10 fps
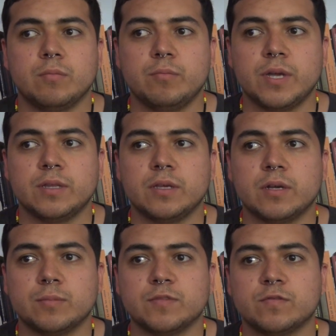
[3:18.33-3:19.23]
mainly
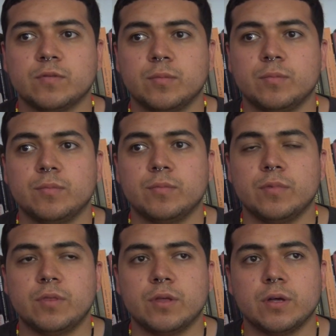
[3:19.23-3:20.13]
comes from
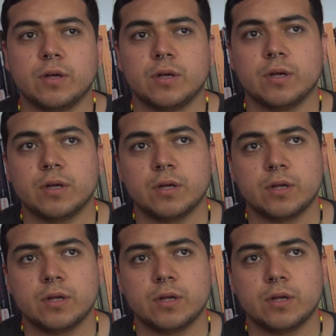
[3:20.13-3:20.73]
the